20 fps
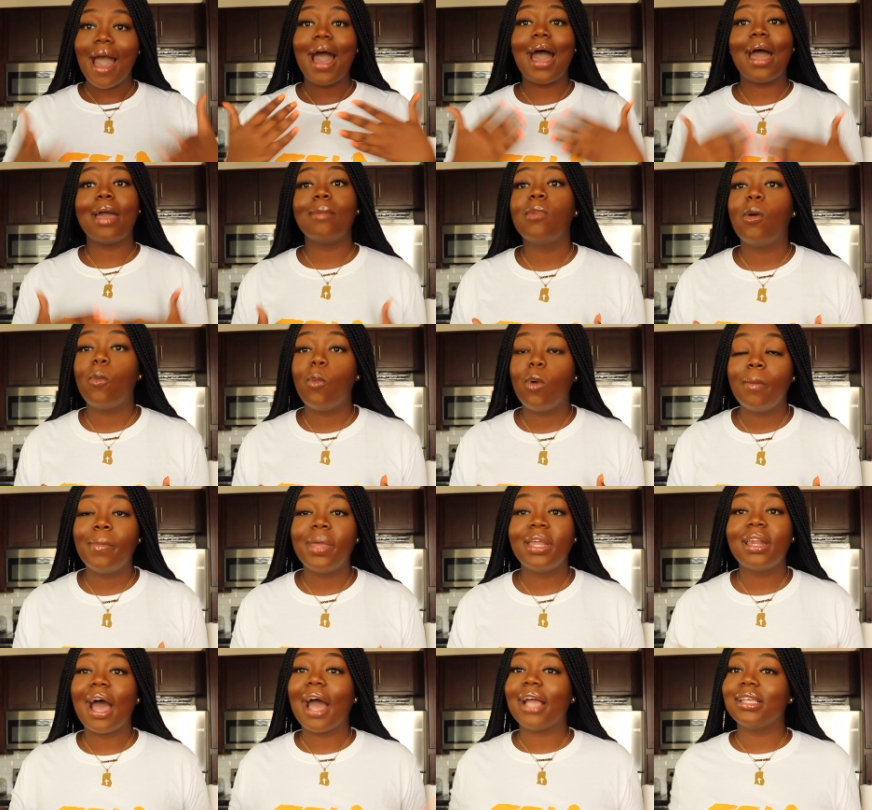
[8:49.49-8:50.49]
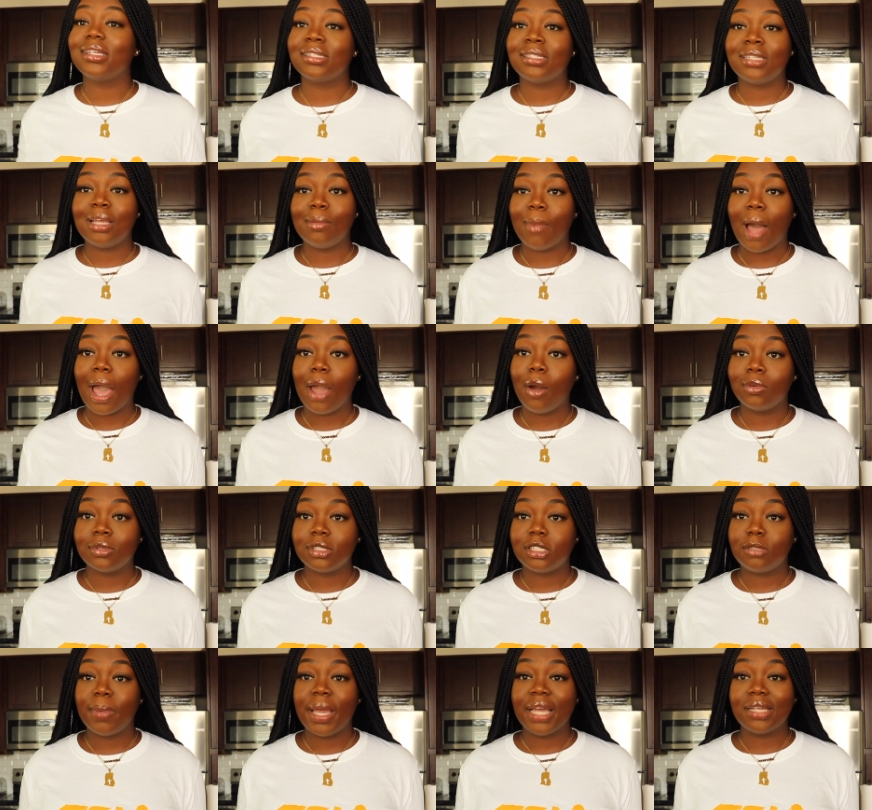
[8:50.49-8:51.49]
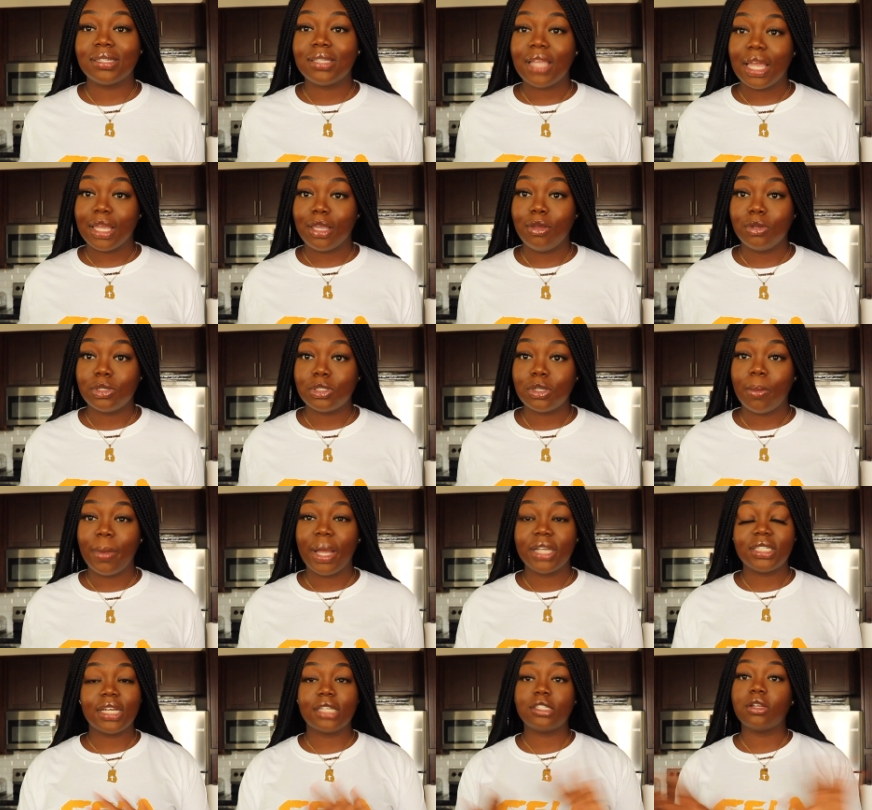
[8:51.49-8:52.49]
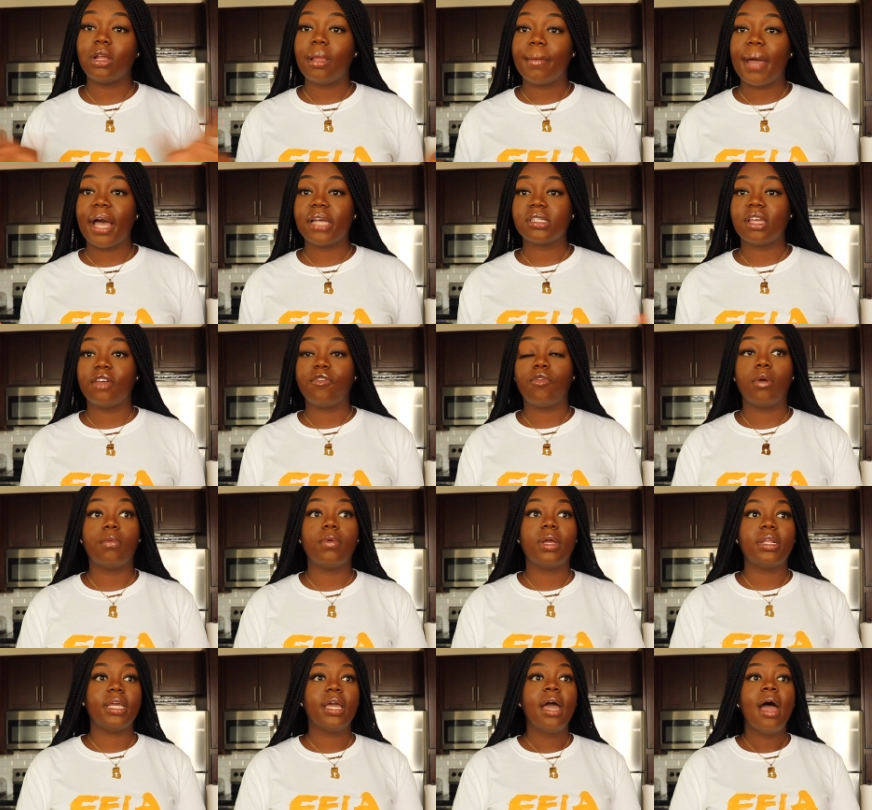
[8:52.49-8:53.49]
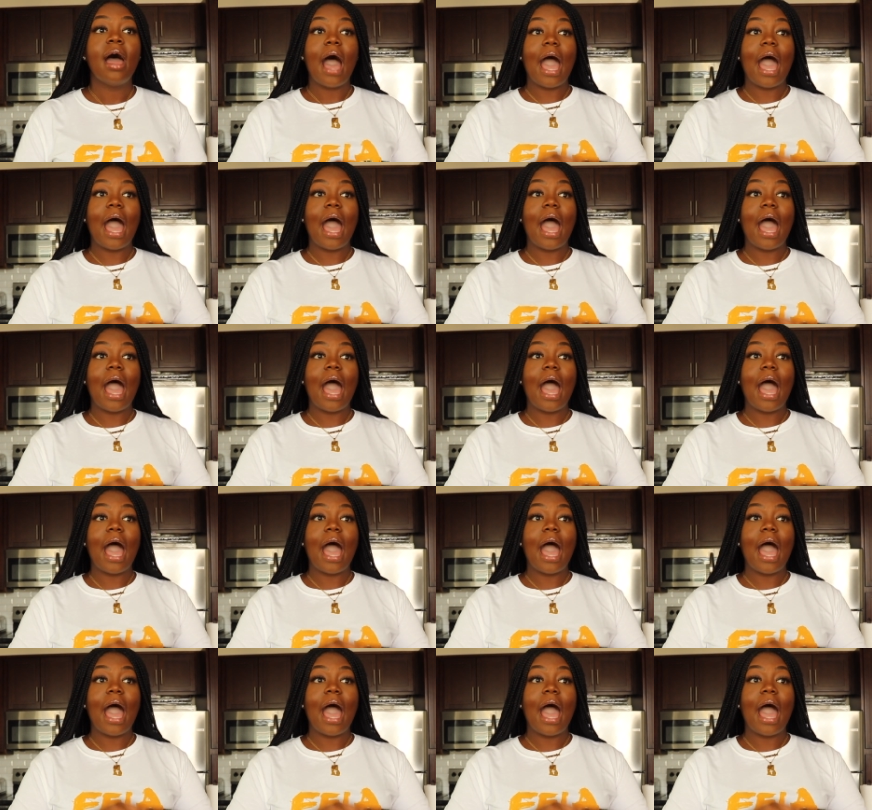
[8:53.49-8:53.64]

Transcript: I'm a woman, I just need my own space. Thank you so much. That's all I'm asking for really.